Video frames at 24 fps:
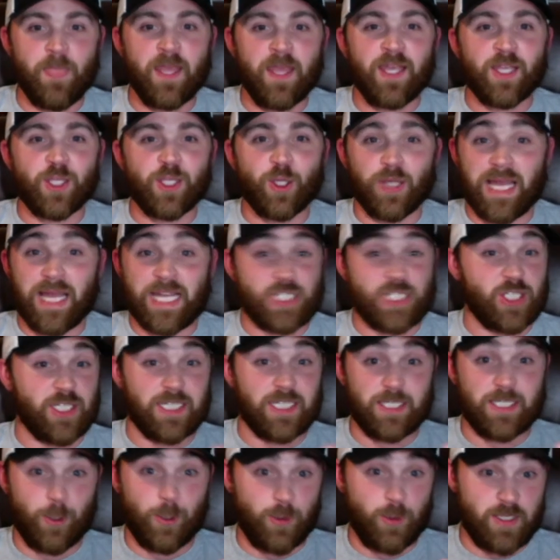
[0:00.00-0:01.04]
you'll
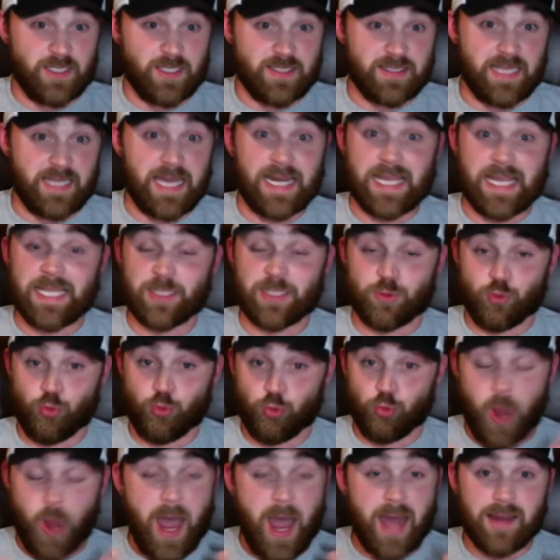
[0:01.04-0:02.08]
actually notice that it's
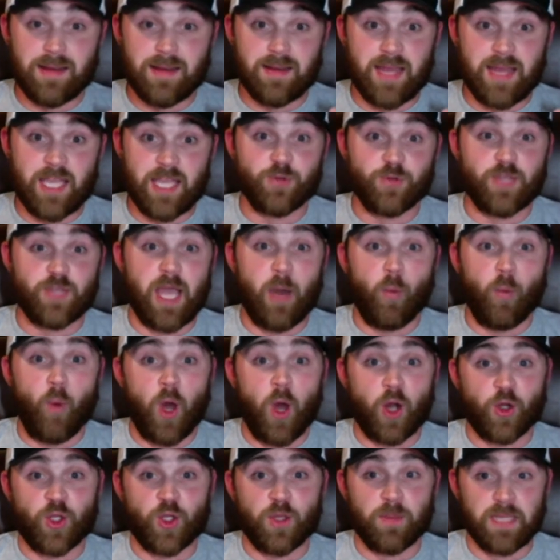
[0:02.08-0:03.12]
rotten and you've got
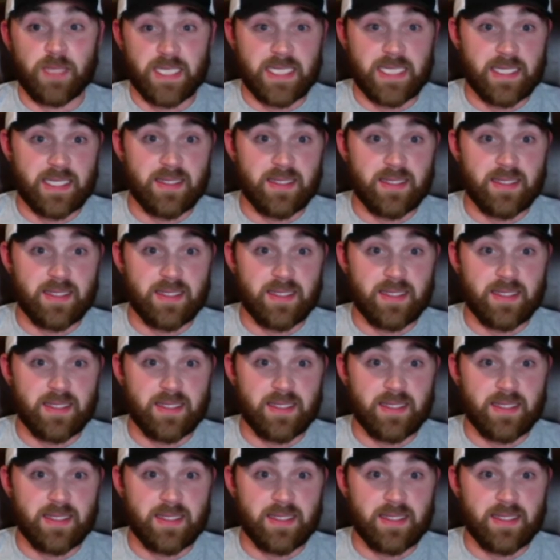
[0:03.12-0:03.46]
water coming in.